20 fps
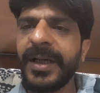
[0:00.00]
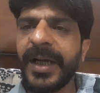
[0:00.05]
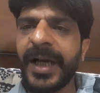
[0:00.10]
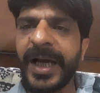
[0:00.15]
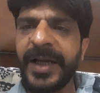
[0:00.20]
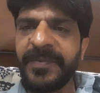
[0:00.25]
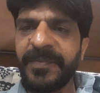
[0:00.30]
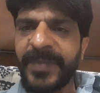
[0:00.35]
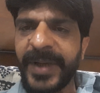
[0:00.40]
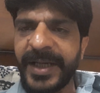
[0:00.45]

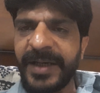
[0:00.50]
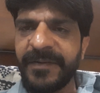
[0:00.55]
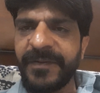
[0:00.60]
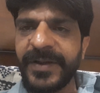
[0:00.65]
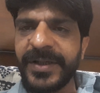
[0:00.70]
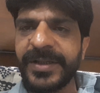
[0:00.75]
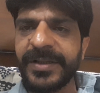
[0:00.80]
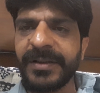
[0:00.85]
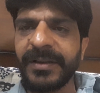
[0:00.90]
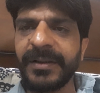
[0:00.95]

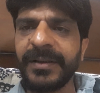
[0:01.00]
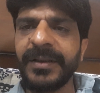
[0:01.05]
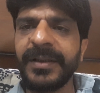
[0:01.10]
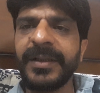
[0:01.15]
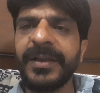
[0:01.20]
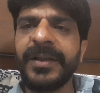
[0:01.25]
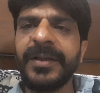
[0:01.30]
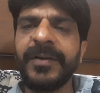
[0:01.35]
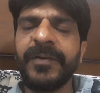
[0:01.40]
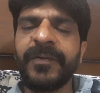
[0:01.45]
unbeneficial
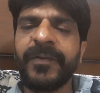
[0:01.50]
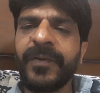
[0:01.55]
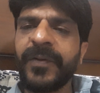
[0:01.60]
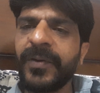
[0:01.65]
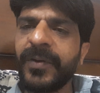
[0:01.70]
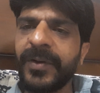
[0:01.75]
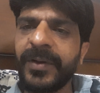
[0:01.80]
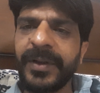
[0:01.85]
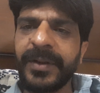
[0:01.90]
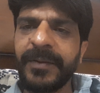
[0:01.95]

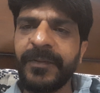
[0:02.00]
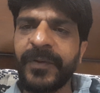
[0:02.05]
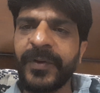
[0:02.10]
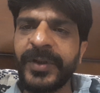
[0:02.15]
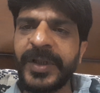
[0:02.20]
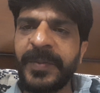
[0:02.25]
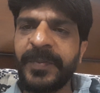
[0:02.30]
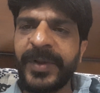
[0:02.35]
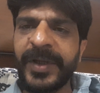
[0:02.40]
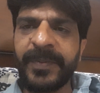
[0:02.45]
for
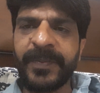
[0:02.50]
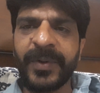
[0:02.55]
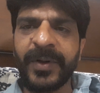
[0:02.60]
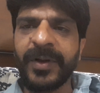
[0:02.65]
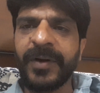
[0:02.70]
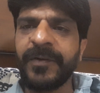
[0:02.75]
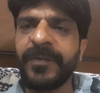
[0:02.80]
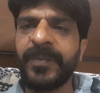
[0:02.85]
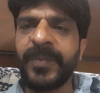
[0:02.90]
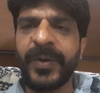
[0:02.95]
the people
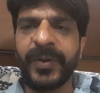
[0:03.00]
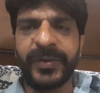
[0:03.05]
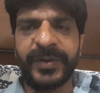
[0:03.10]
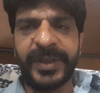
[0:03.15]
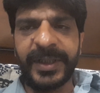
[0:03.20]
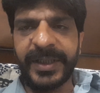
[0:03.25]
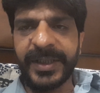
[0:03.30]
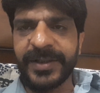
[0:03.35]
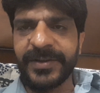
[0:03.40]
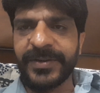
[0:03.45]
of both the
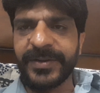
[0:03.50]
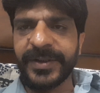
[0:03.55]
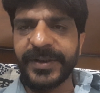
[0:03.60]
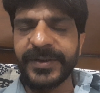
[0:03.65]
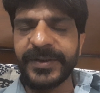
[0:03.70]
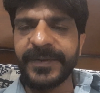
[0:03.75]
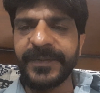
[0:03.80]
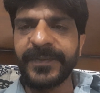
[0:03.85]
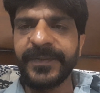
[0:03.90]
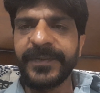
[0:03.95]

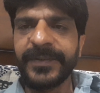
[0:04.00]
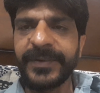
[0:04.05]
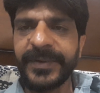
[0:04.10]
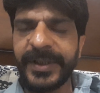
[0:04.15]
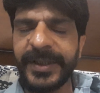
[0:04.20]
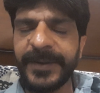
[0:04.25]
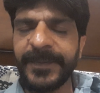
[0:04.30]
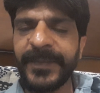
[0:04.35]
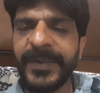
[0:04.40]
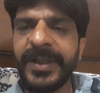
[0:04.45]
countries,
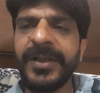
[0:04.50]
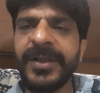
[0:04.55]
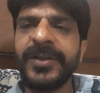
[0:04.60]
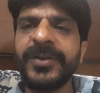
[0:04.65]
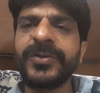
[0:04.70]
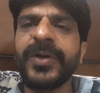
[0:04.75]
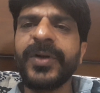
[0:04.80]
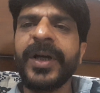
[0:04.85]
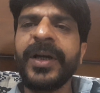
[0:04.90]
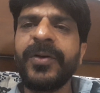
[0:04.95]
right?
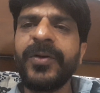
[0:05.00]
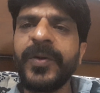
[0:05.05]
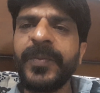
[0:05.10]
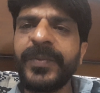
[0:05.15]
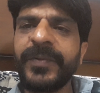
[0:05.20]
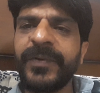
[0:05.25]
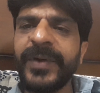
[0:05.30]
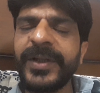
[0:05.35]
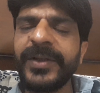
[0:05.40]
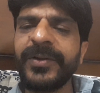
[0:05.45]
So I
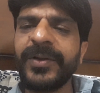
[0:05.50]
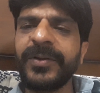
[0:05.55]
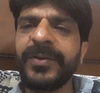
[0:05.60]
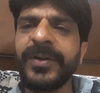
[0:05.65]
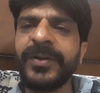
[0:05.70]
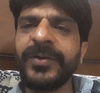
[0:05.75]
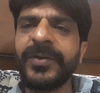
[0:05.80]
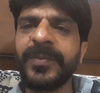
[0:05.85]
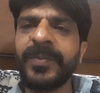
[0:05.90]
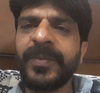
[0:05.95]
hope when you are
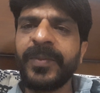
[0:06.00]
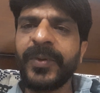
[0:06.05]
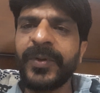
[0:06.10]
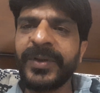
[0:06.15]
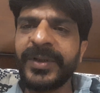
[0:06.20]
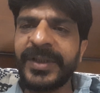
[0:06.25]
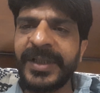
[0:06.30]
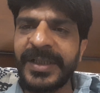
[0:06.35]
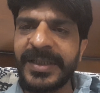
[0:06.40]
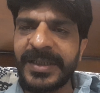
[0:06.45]
going to
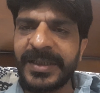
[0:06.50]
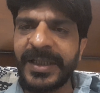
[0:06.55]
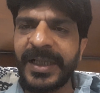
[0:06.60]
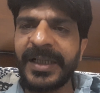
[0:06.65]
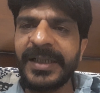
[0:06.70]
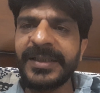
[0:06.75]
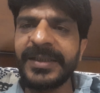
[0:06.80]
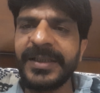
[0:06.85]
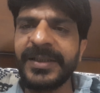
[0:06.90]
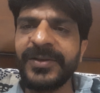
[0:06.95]
put these
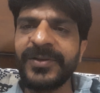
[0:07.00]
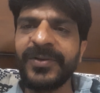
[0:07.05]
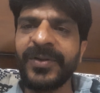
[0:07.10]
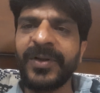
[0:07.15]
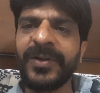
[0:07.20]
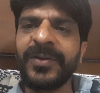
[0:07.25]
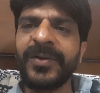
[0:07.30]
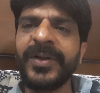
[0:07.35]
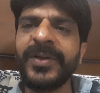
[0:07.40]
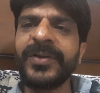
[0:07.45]
analysis, you
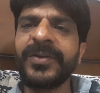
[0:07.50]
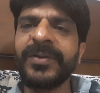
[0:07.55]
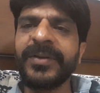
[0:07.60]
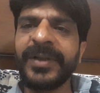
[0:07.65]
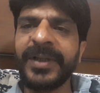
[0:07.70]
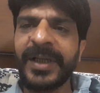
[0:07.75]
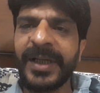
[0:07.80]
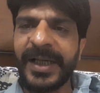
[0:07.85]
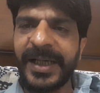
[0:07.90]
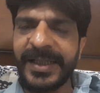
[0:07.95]
are going to
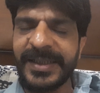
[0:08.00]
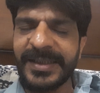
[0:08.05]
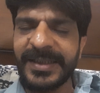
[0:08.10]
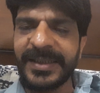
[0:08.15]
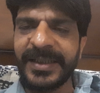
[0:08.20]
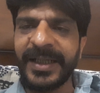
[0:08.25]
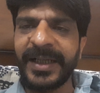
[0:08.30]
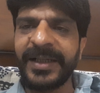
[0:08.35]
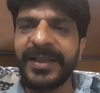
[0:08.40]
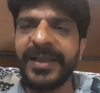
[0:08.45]
realize
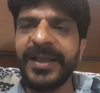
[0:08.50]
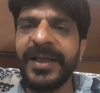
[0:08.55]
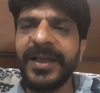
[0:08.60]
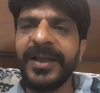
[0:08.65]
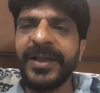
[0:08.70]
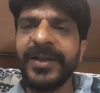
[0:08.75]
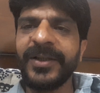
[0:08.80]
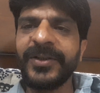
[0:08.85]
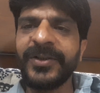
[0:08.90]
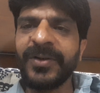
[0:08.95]
that
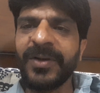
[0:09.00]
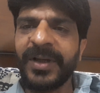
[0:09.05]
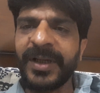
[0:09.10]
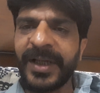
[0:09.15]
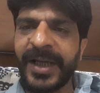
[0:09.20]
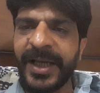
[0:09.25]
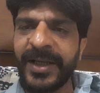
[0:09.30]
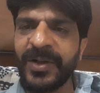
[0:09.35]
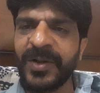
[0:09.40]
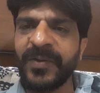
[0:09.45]
your
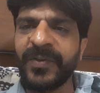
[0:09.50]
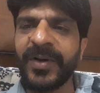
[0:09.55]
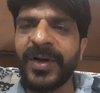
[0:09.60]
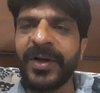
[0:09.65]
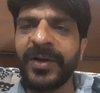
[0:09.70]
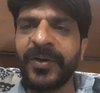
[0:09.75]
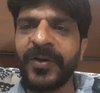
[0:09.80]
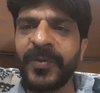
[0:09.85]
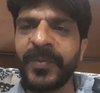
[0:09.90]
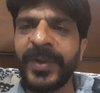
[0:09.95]
line of
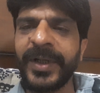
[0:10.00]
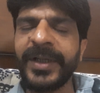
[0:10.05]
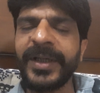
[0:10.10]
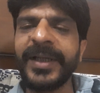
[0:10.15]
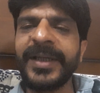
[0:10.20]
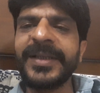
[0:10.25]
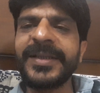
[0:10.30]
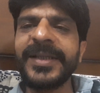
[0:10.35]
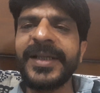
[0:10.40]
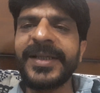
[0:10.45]
argument
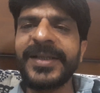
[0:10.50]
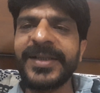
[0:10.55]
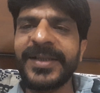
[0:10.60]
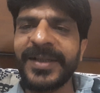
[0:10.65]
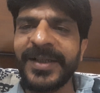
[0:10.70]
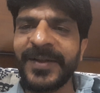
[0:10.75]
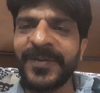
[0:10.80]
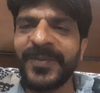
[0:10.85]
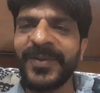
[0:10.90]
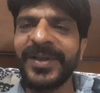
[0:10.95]
is
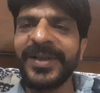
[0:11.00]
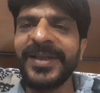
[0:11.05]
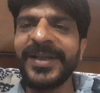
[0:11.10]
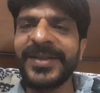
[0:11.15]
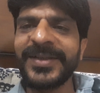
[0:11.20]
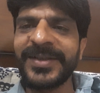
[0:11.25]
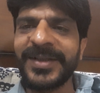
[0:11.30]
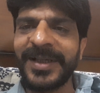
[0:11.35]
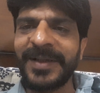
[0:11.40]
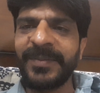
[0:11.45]
extremely,
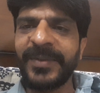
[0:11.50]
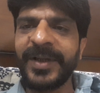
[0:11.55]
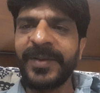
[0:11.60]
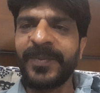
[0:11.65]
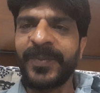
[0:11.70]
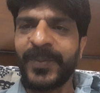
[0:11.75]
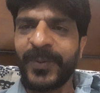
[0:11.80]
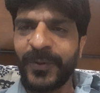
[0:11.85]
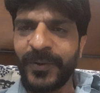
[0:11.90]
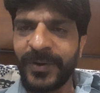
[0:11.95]
extremely
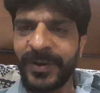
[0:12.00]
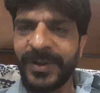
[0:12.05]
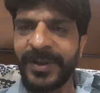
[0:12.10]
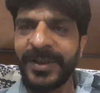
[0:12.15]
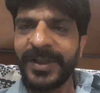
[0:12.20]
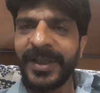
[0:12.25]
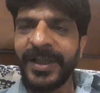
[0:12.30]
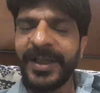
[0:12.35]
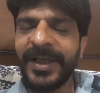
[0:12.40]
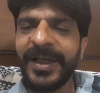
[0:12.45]
poor,
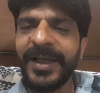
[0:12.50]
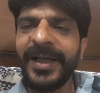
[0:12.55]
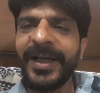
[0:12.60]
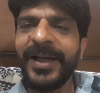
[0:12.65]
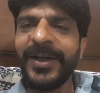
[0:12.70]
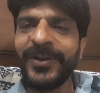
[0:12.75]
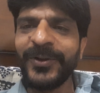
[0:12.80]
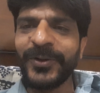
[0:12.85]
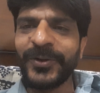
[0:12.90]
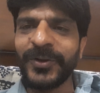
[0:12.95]

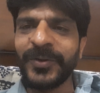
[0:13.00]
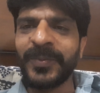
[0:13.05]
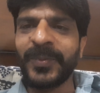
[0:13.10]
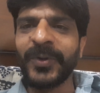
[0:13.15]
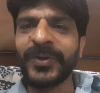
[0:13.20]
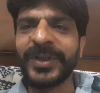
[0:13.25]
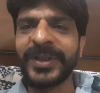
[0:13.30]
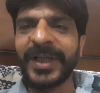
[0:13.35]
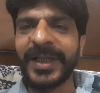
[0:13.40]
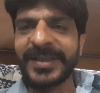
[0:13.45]
and you should
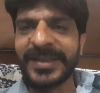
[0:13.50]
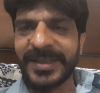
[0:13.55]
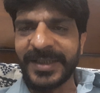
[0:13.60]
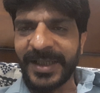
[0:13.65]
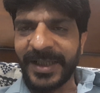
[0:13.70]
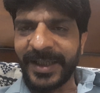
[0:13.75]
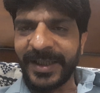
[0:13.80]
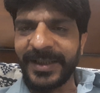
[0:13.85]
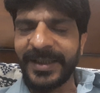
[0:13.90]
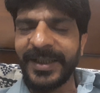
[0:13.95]
put it
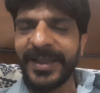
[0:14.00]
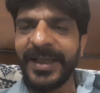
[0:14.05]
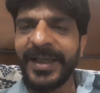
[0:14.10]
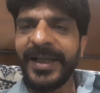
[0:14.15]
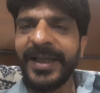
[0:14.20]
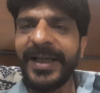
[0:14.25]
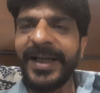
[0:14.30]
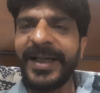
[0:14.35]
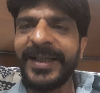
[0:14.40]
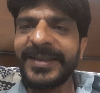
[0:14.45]
aside
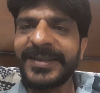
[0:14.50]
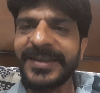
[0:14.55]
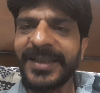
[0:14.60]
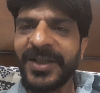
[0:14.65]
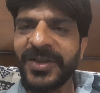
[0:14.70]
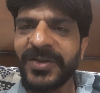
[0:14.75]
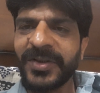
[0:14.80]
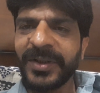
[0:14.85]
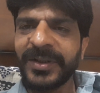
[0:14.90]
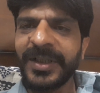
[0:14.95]
and
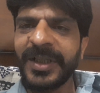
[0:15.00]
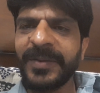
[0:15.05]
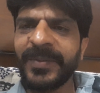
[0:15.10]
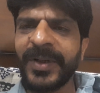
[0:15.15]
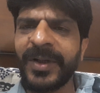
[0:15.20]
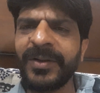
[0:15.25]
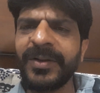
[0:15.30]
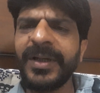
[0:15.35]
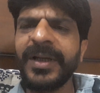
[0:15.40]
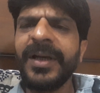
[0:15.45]
start talking
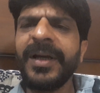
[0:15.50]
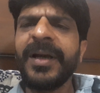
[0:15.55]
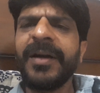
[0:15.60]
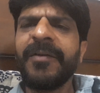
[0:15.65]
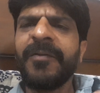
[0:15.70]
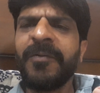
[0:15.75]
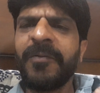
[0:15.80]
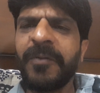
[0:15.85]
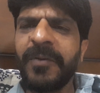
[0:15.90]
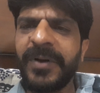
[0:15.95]
about
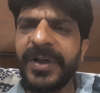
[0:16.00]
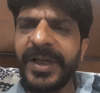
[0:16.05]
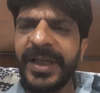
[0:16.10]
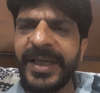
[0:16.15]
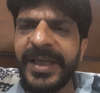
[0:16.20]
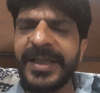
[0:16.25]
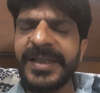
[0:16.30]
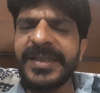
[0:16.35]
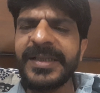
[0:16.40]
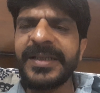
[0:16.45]
what
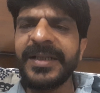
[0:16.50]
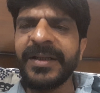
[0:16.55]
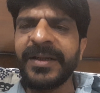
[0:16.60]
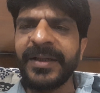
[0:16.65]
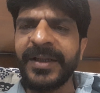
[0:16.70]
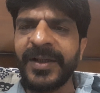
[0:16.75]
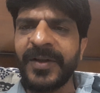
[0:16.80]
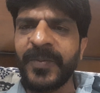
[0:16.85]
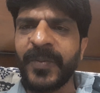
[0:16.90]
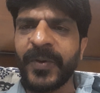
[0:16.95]
is the
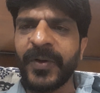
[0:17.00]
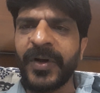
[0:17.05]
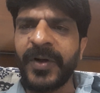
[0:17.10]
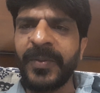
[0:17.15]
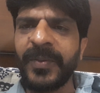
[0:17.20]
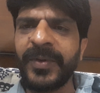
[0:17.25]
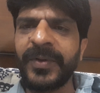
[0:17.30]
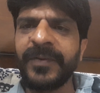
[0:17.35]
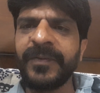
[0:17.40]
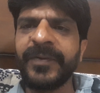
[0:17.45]
real
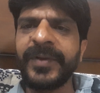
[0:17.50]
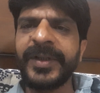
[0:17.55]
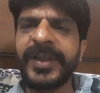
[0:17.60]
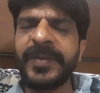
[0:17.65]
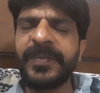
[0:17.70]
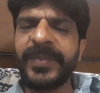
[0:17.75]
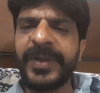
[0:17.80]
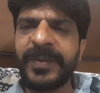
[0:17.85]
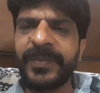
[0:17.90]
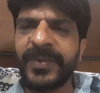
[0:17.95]
problem with
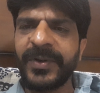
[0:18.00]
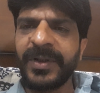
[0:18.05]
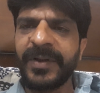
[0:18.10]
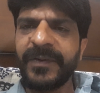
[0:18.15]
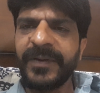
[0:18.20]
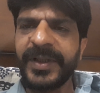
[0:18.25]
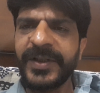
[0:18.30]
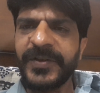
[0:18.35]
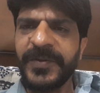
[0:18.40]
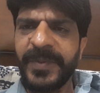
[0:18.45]
the people
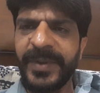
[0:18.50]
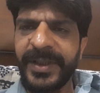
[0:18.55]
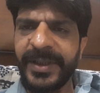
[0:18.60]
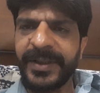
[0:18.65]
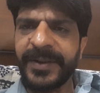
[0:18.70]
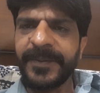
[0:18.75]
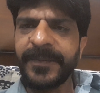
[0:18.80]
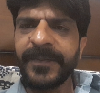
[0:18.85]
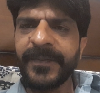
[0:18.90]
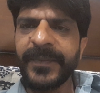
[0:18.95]
of Kashmir,
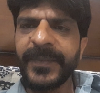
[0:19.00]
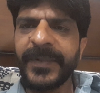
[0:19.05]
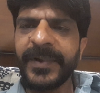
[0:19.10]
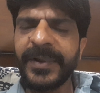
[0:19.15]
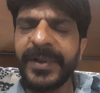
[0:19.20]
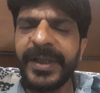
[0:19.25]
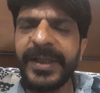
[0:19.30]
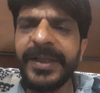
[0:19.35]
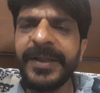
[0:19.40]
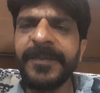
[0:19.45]

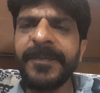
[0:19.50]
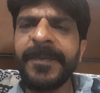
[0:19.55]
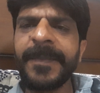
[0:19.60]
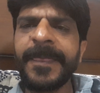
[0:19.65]
right?